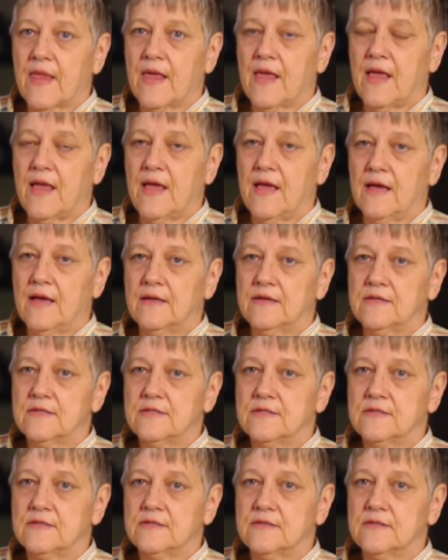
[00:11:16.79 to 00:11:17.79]

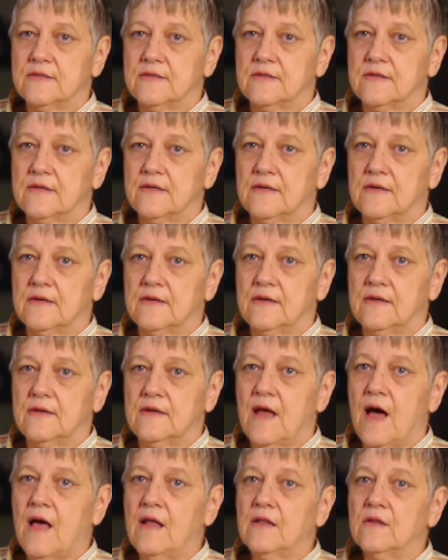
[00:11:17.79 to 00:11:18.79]
and
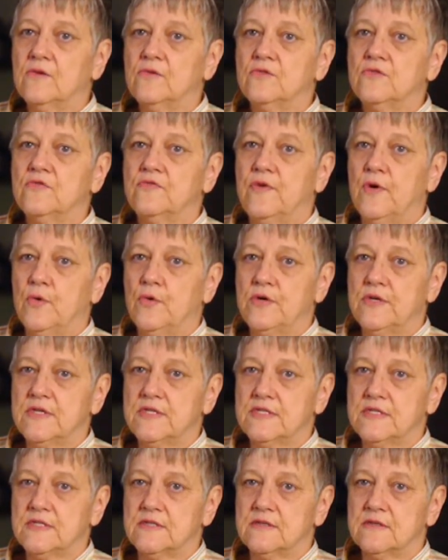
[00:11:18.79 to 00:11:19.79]
not lose
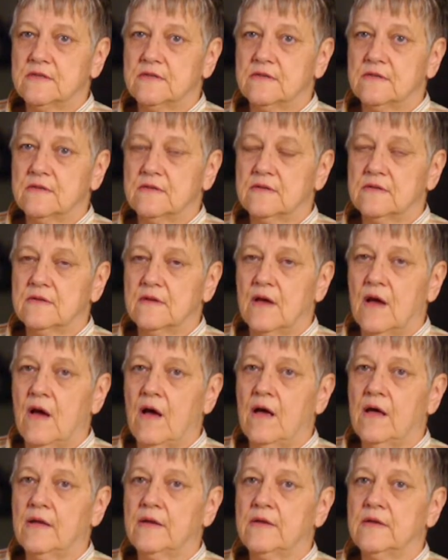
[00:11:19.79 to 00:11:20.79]
focus
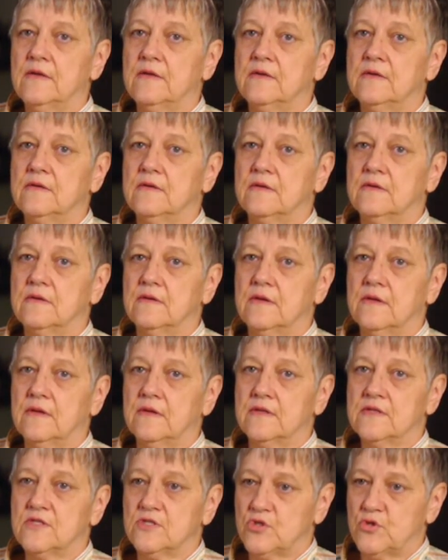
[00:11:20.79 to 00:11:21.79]
on
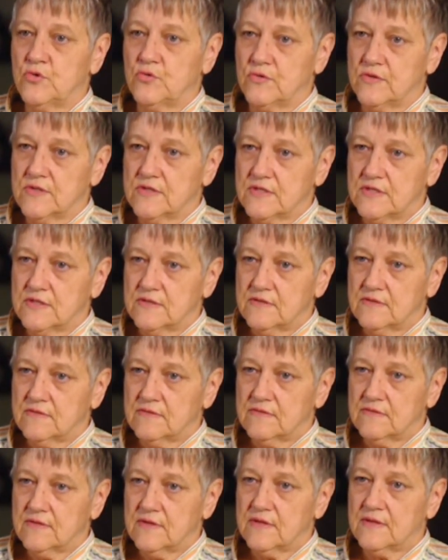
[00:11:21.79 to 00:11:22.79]
the students.
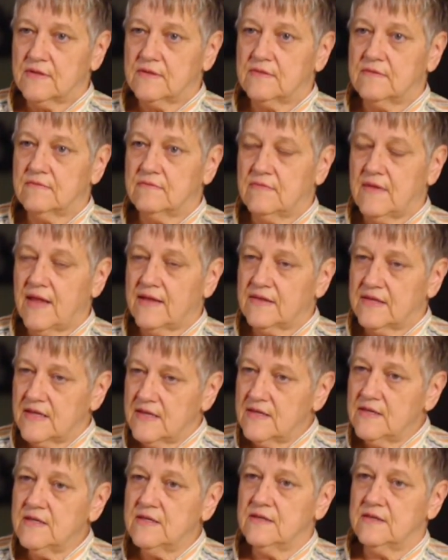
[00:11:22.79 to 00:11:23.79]
At the
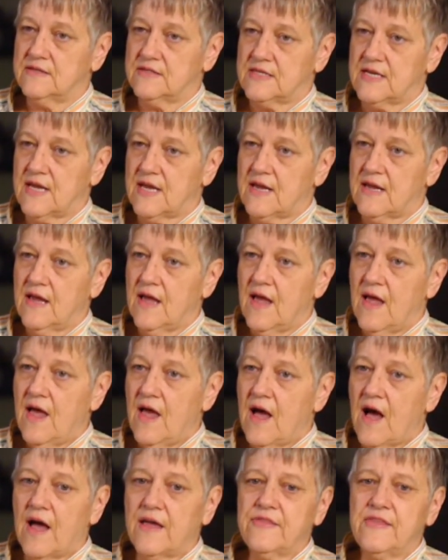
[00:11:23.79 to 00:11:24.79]
end of the day,
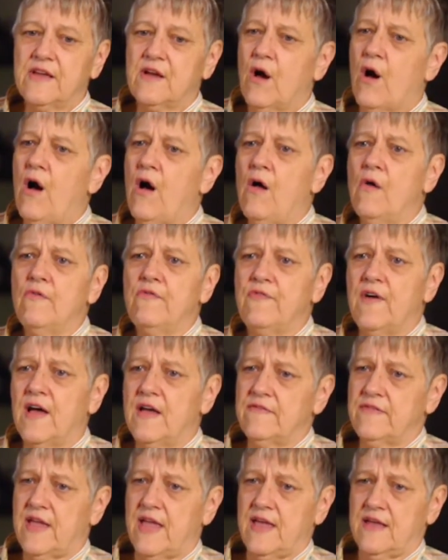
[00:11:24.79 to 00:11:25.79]
I think all
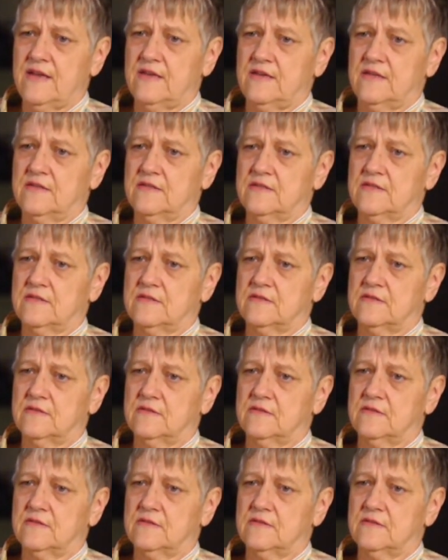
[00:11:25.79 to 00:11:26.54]
5 candidates